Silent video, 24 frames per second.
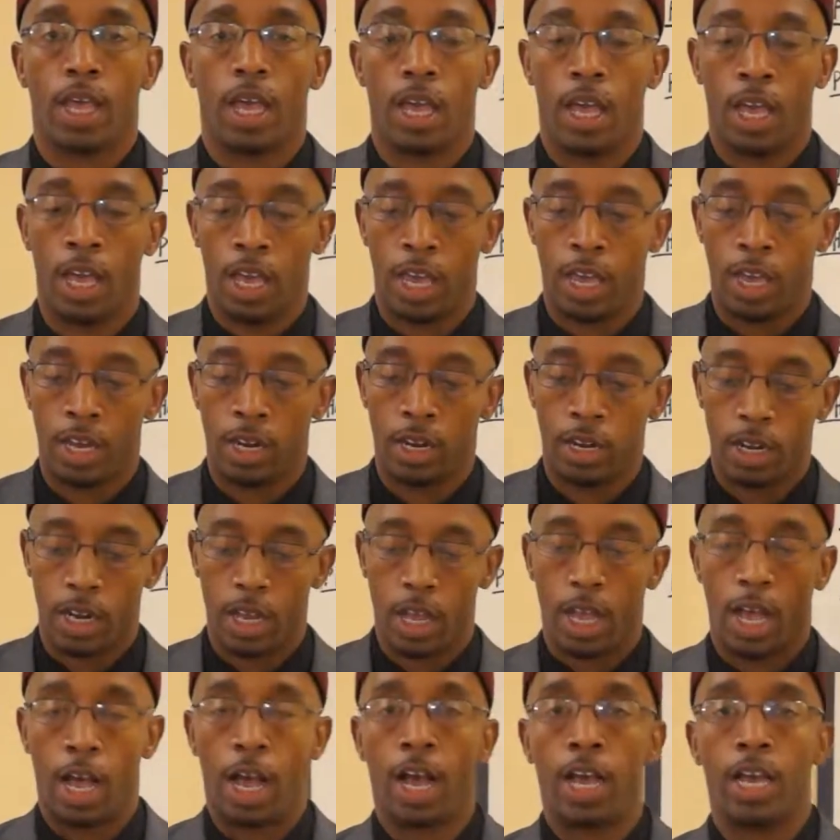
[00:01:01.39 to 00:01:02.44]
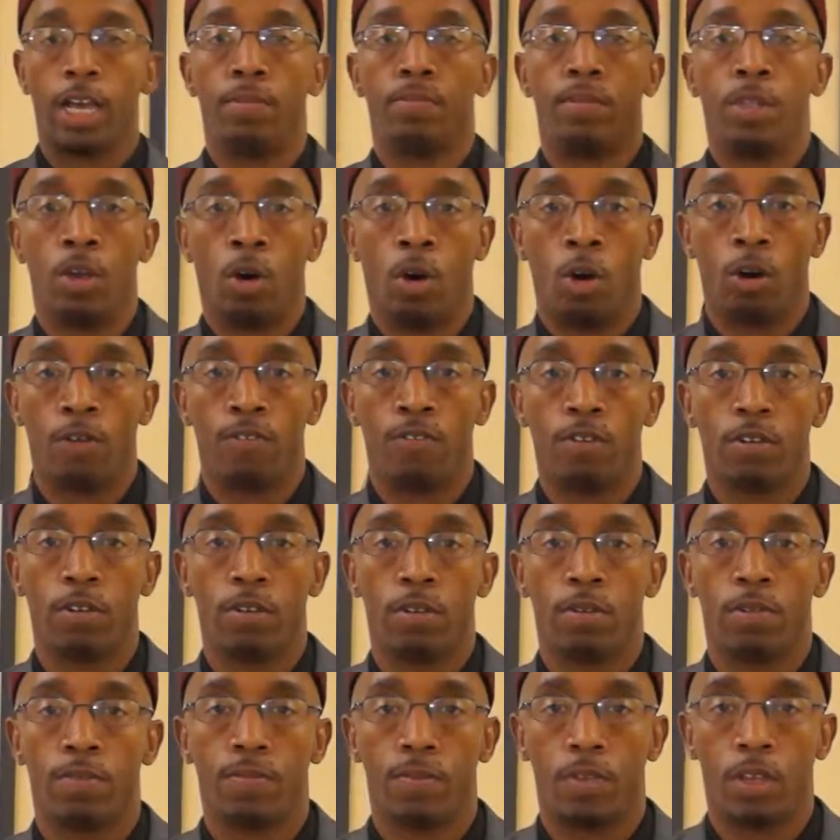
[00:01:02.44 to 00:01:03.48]
and I am the
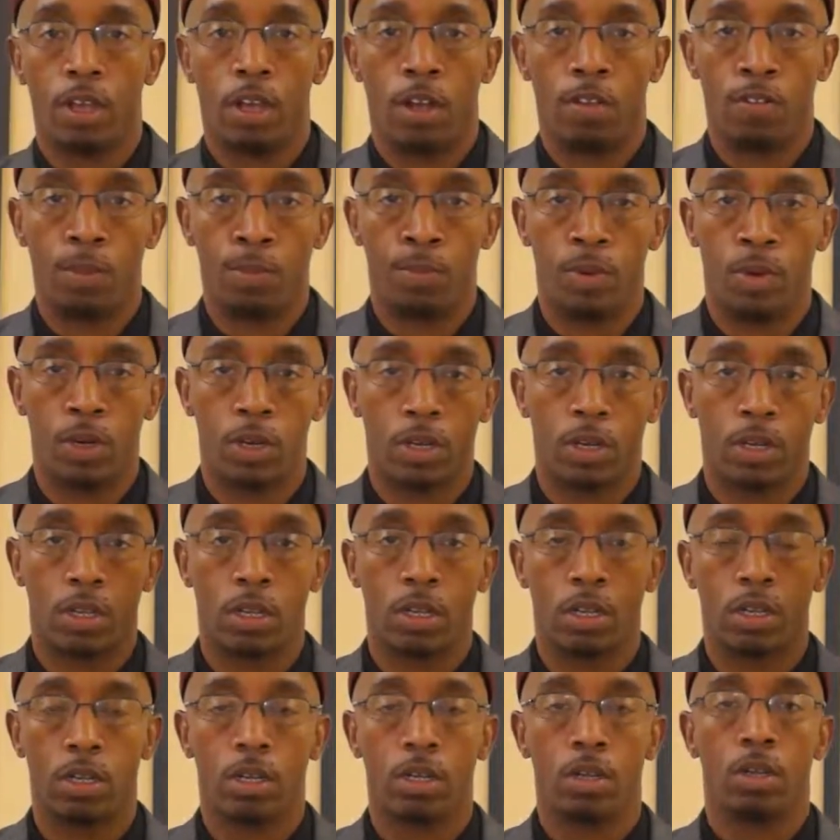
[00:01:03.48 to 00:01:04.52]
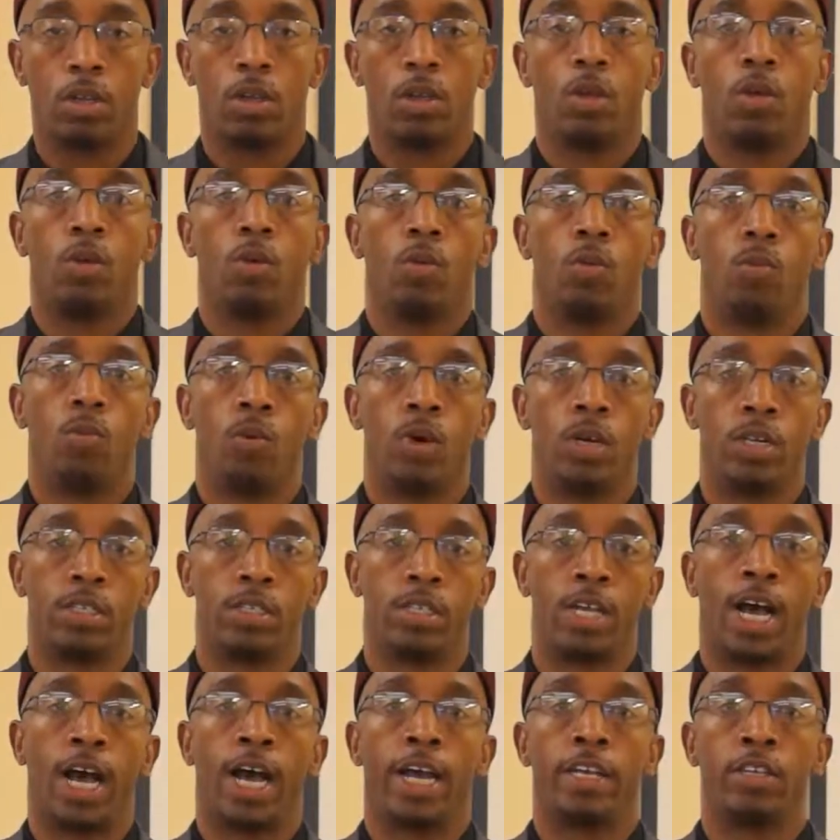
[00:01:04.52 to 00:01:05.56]
author of the book, What is
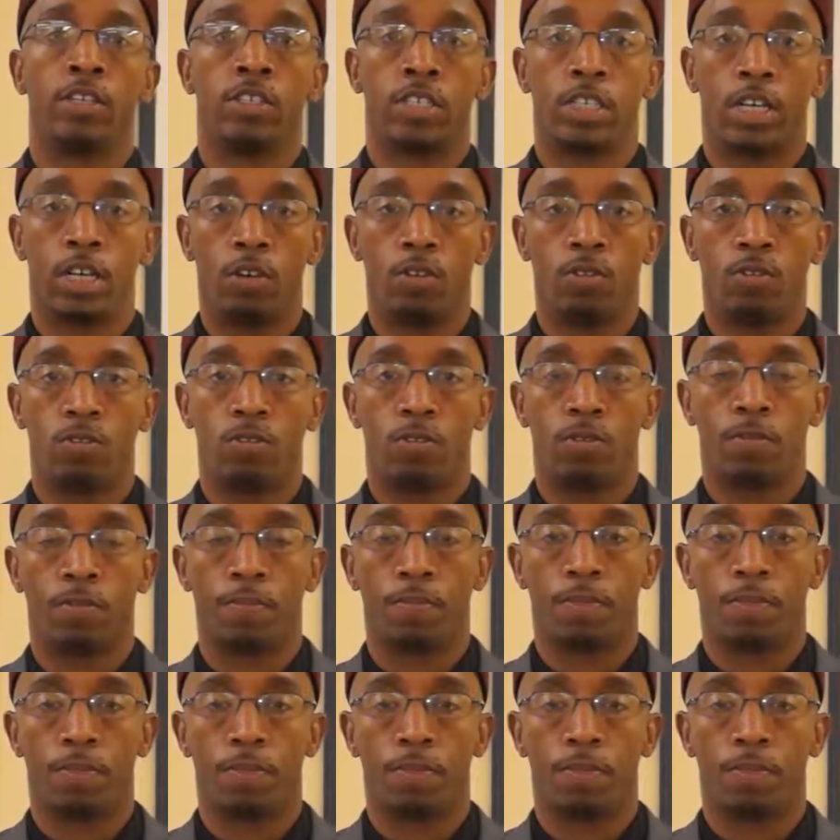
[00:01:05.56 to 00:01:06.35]
the Higher Self?